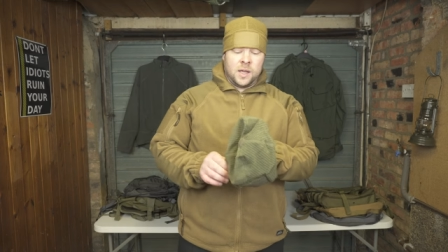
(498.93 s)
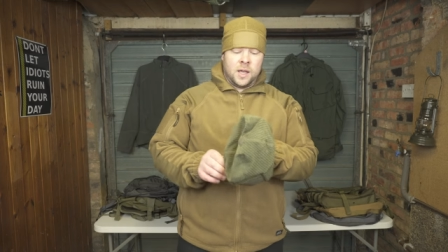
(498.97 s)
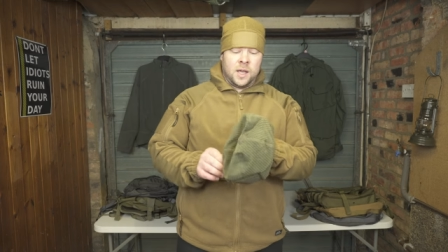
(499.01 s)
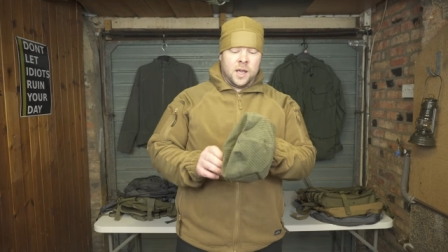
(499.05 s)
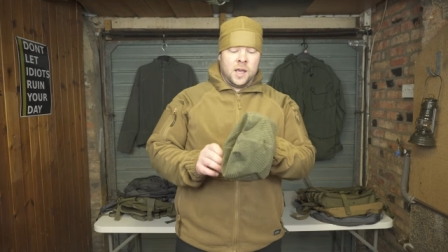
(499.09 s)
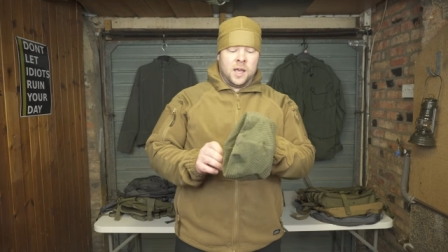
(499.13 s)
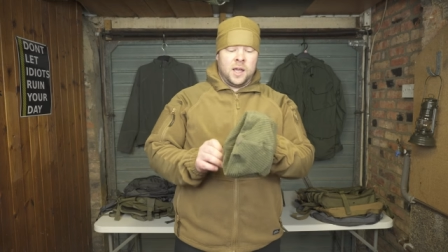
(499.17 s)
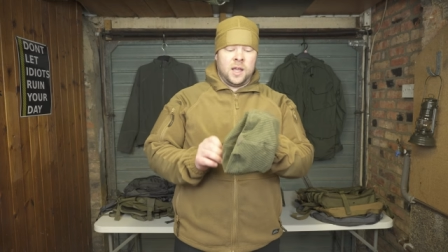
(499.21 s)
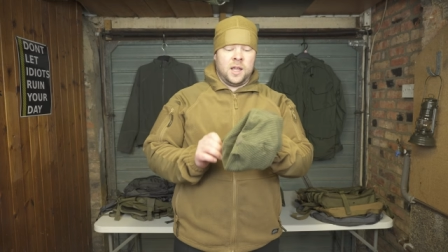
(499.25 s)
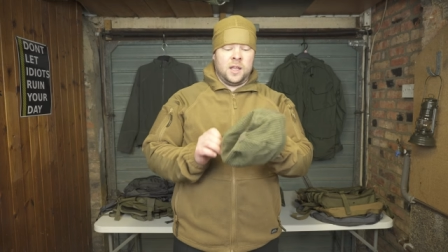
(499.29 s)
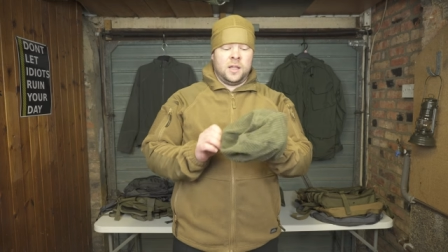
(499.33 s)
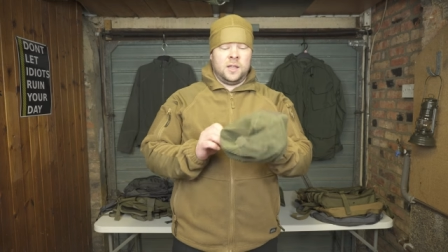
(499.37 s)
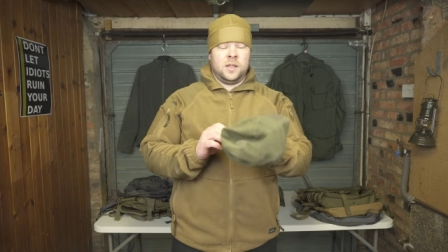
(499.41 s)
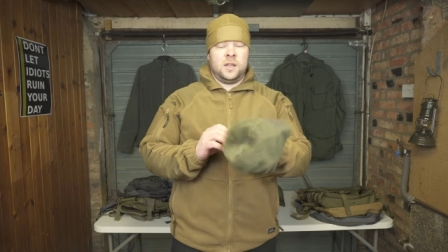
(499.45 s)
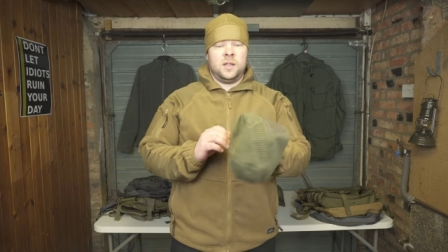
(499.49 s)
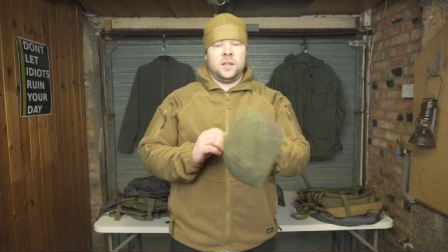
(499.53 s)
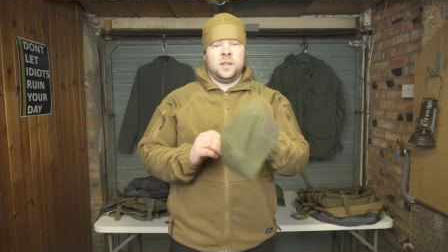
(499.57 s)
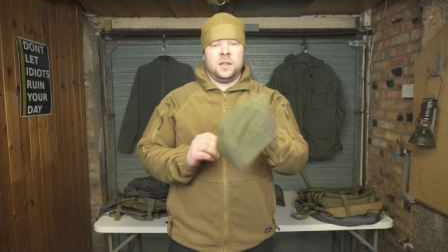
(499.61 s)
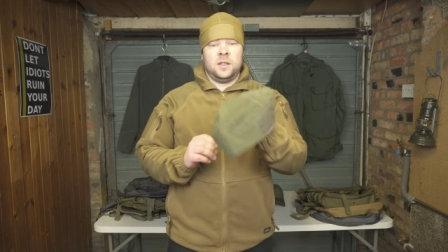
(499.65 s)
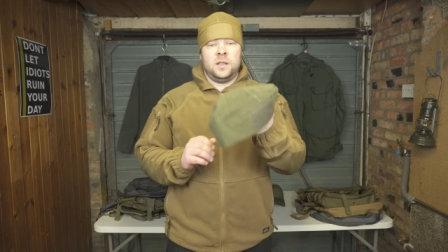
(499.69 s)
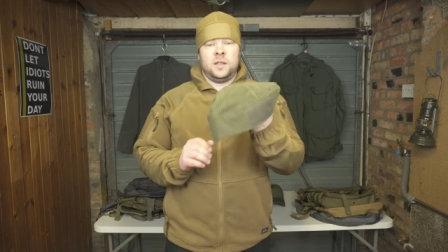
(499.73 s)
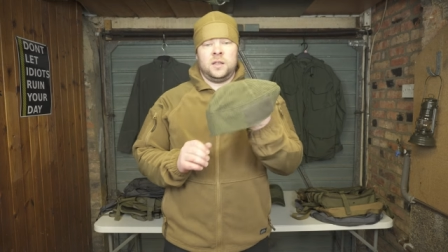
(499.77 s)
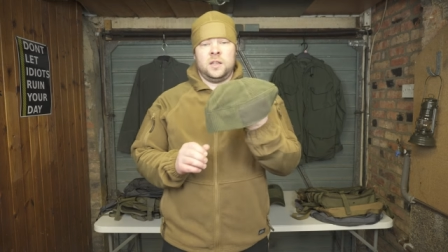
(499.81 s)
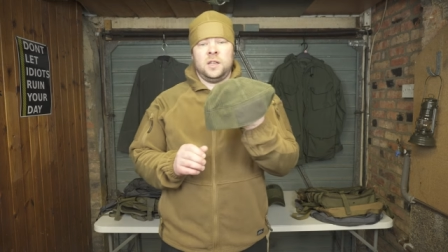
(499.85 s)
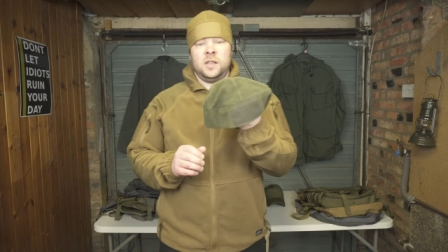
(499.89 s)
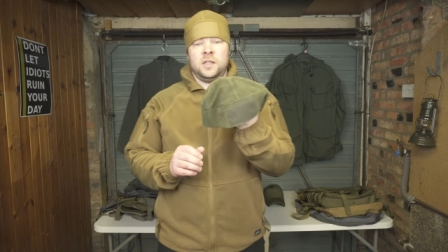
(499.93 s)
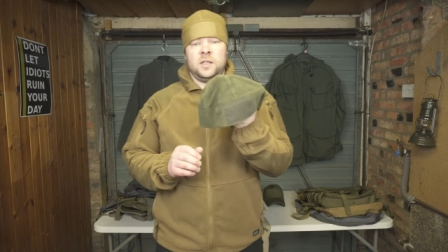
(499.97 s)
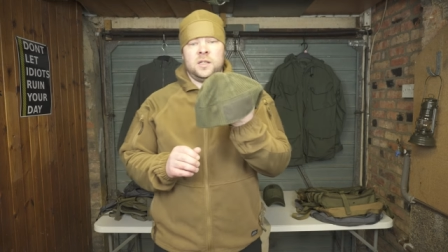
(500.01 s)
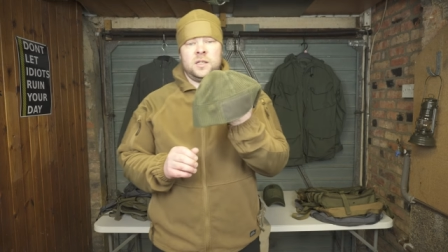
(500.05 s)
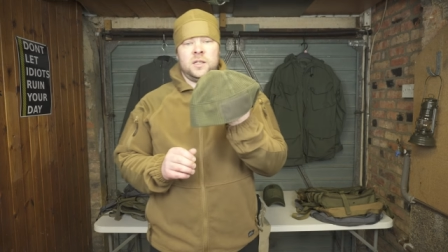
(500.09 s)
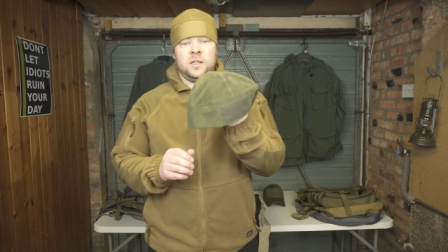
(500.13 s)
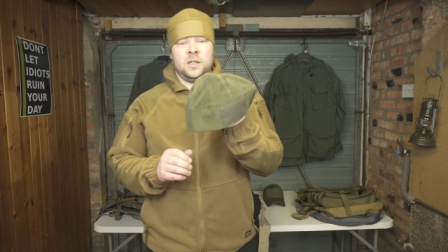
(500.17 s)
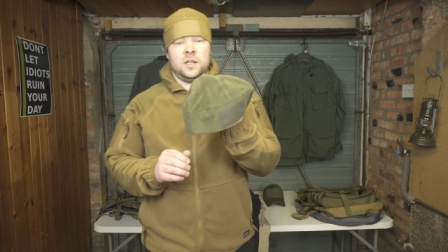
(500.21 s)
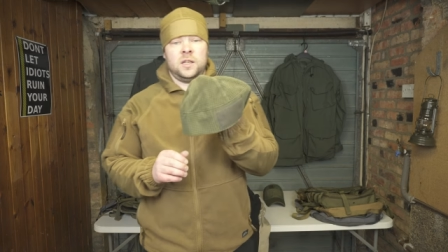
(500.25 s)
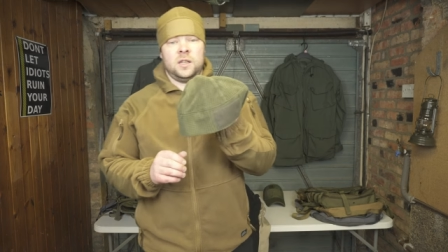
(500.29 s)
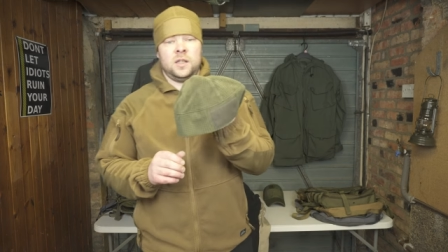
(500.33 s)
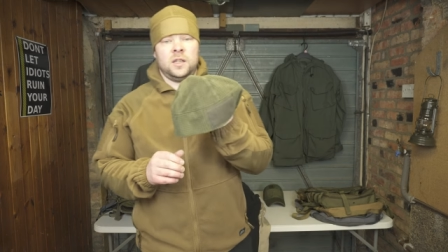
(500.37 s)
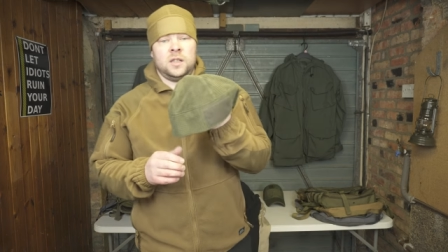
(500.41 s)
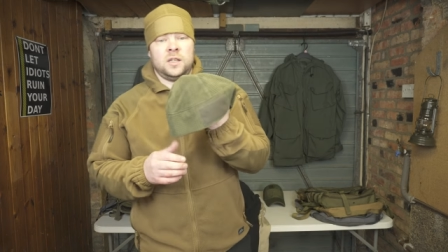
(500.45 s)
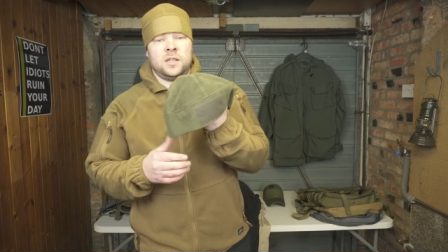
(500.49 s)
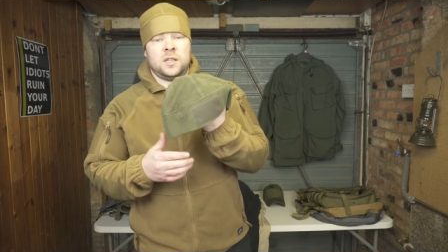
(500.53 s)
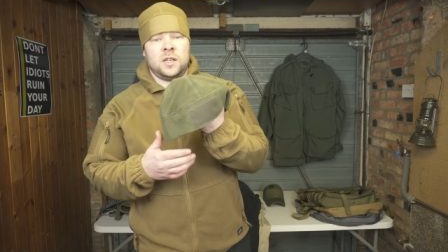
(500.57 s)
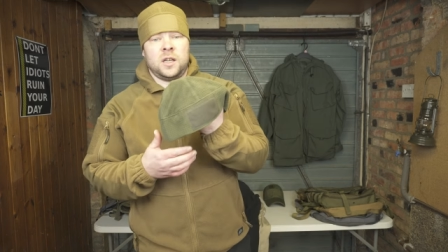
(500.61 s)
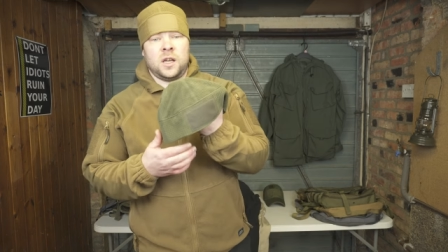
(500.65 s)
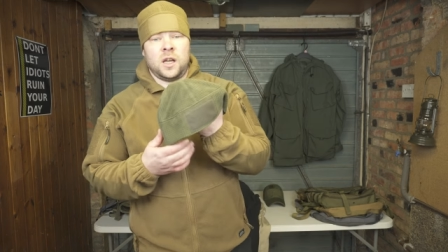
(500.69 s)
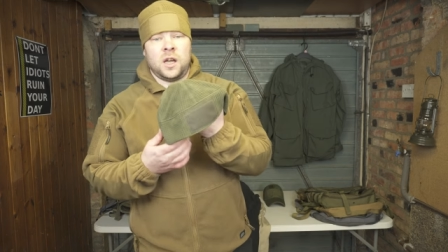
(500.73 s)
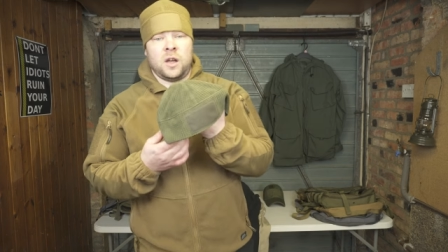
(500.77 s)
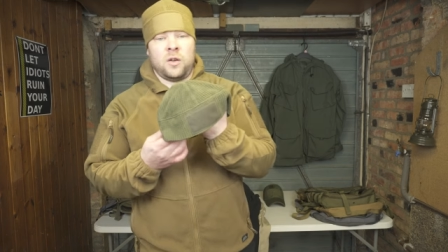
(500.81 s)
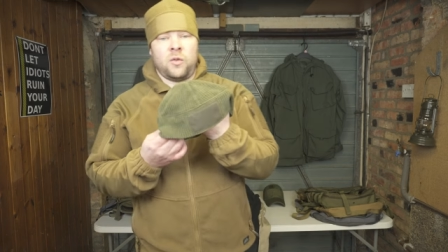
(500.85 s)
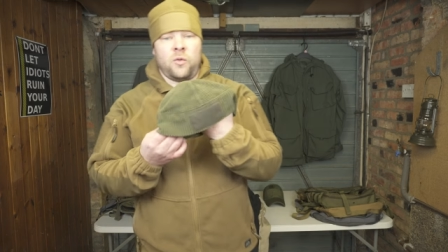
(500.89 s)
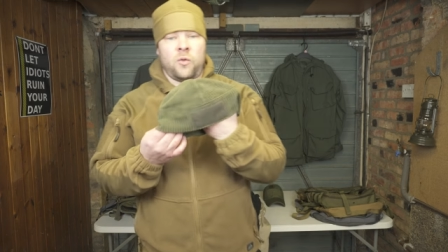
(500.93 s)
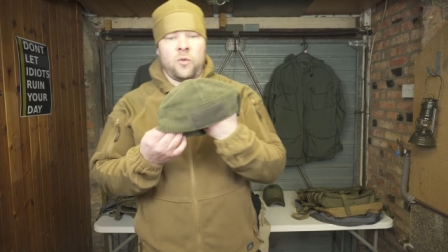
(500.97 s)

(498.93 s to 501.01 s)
And this is a